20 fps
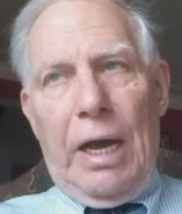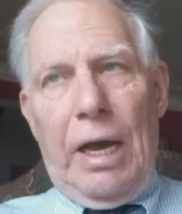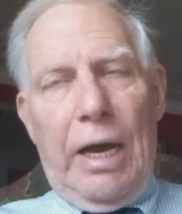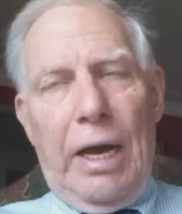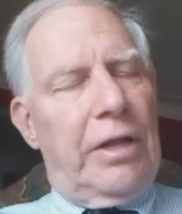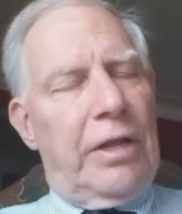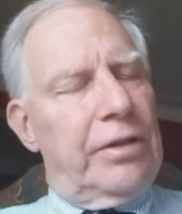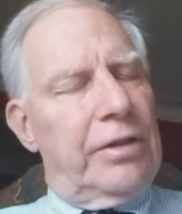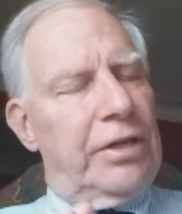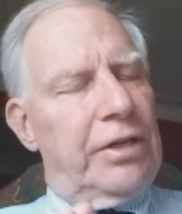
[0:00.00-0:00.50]

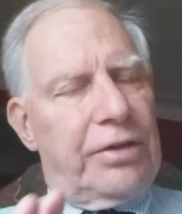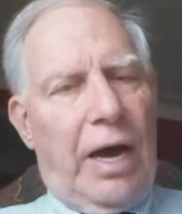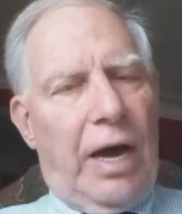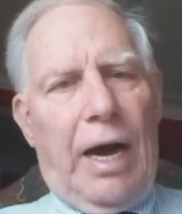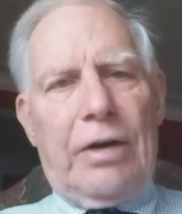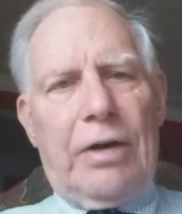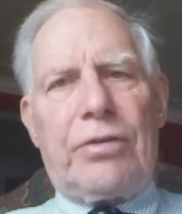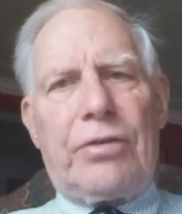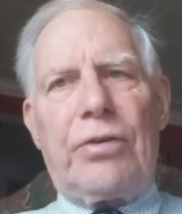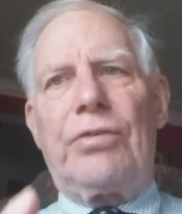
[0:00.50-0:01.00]
And then the
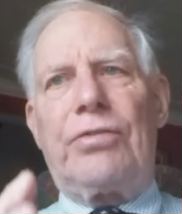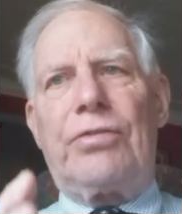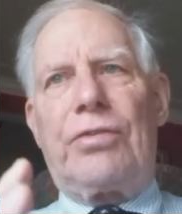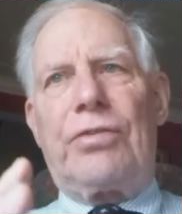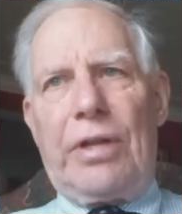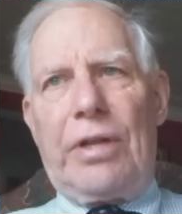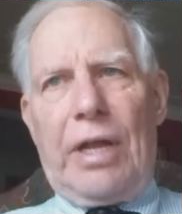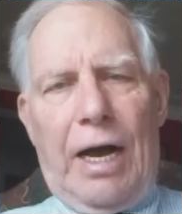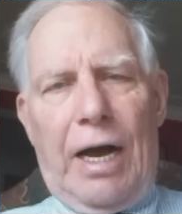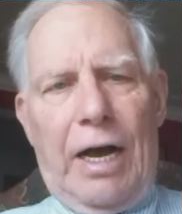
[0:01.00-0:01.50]
doctors
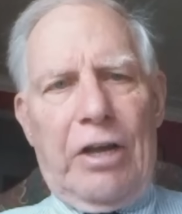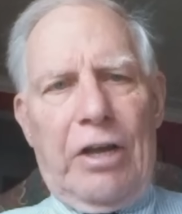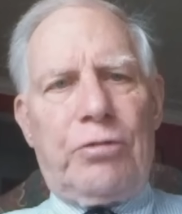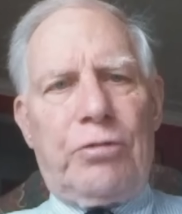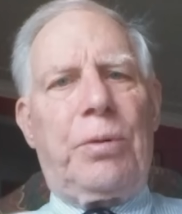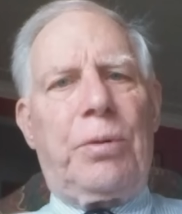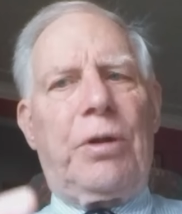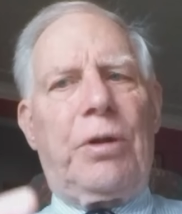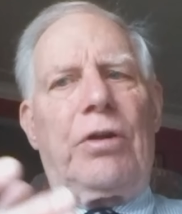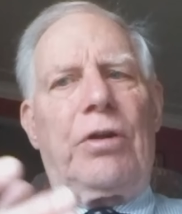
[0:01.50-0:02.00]
and the
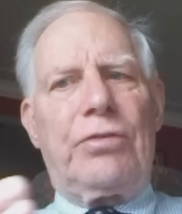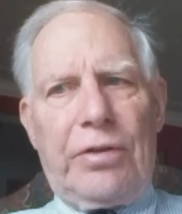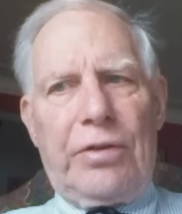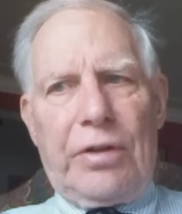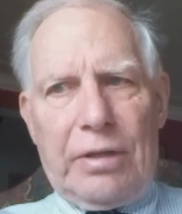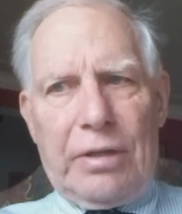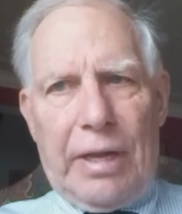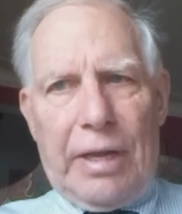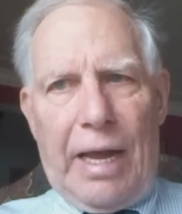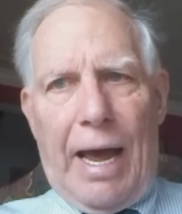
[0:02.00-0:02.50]
hospitals
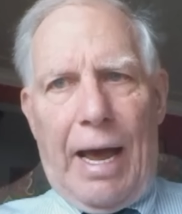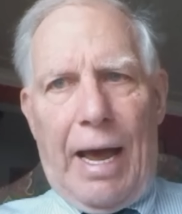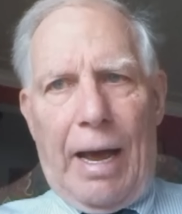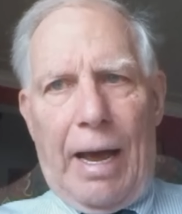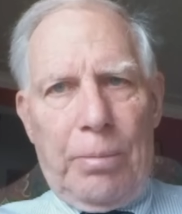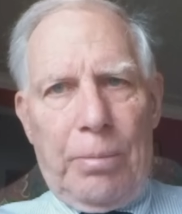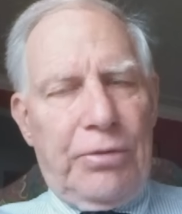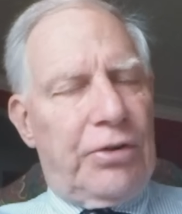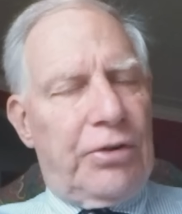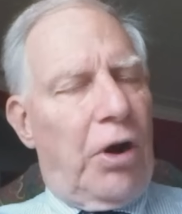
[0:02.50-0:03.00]
and the
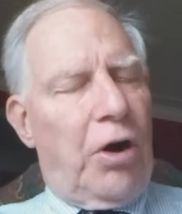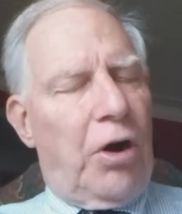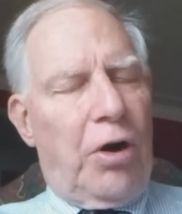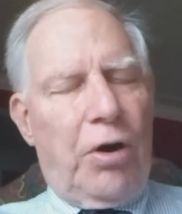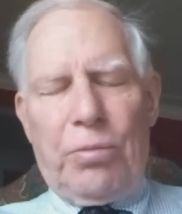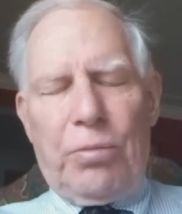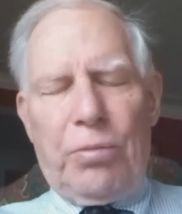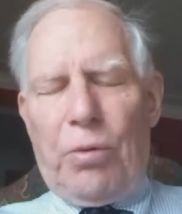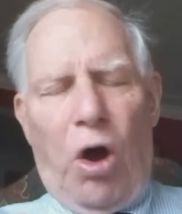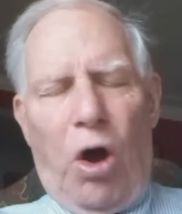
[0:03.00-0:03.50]
labs
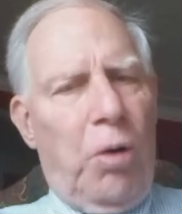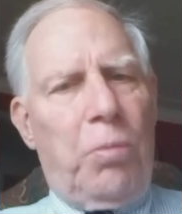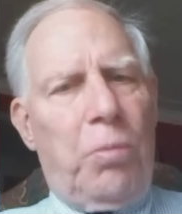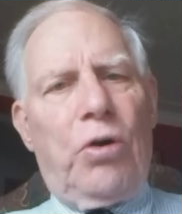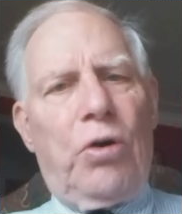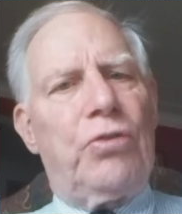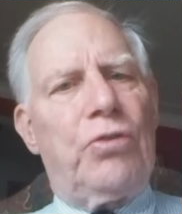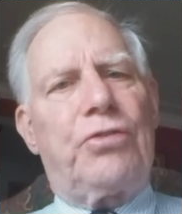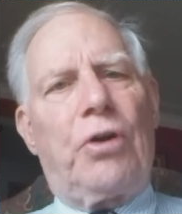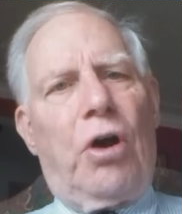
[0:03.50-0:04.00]
are
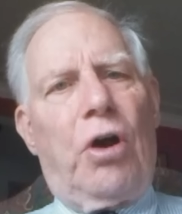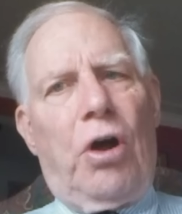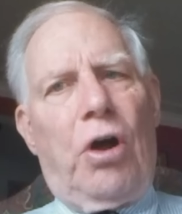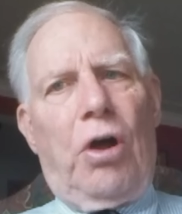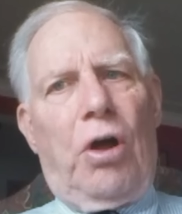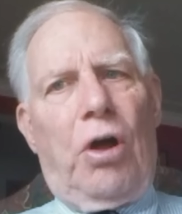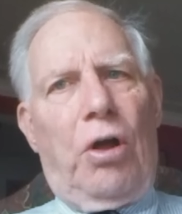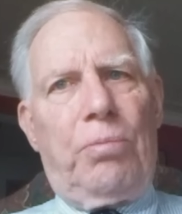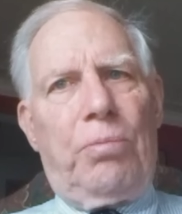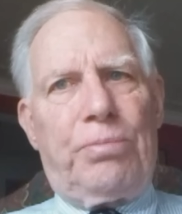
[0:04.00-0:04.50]
almost
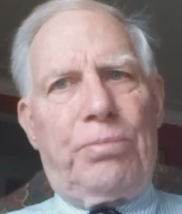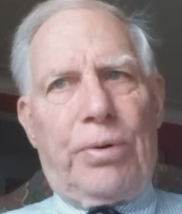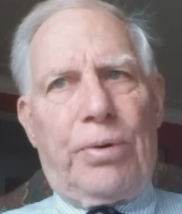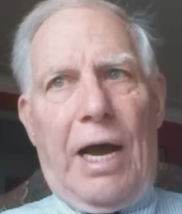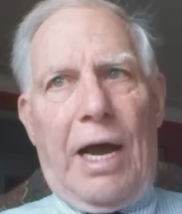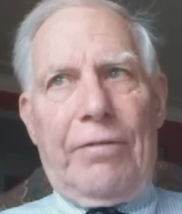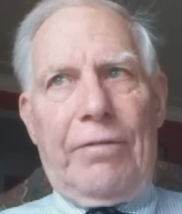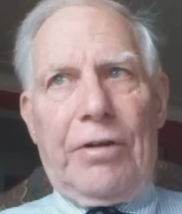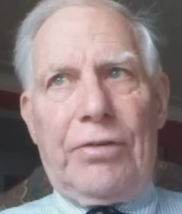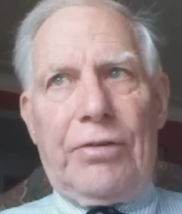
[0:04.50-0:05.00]
all
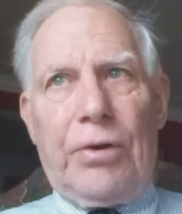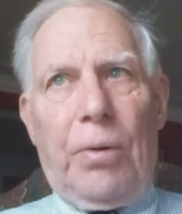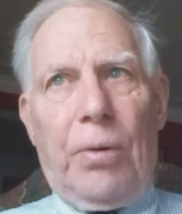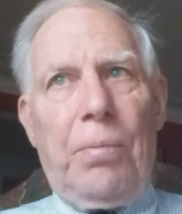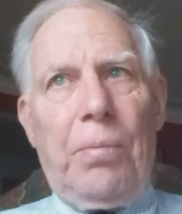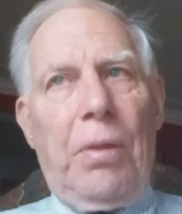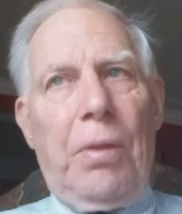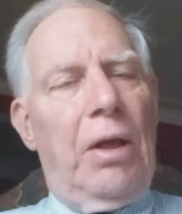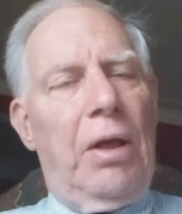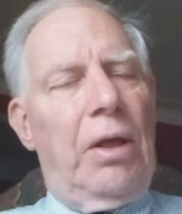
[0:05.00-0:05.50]
private.
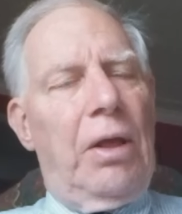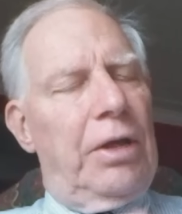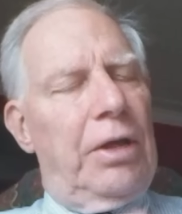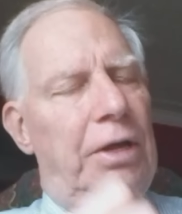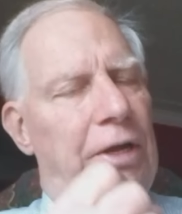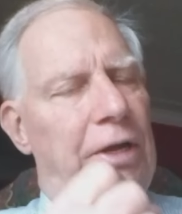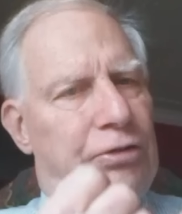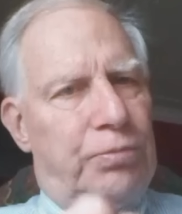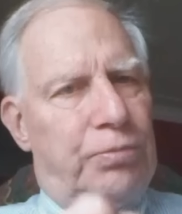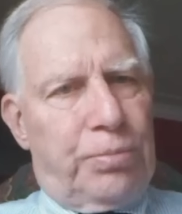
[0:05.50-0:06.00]
That's
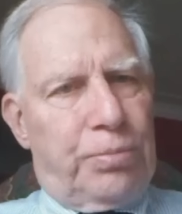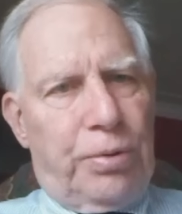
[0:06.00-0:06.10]
T R